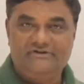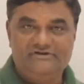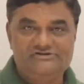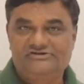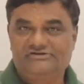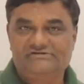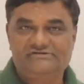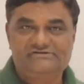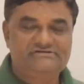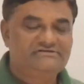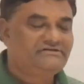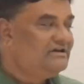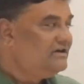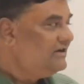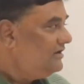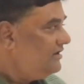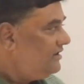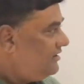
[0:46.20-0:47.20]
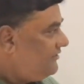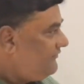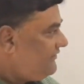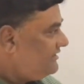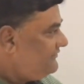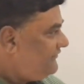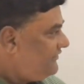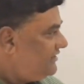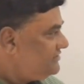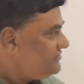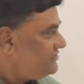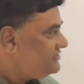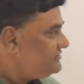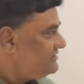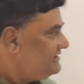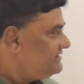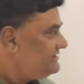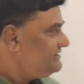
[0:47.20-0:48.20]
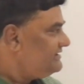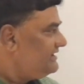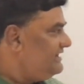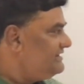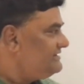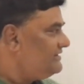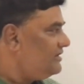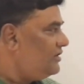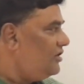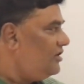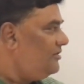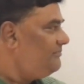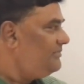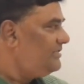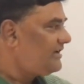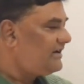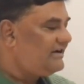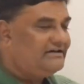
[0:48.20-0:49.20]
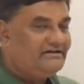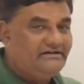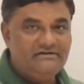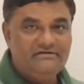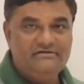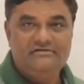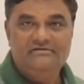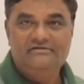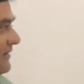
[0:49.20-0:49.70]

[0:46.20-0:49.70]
functions. One function is operand.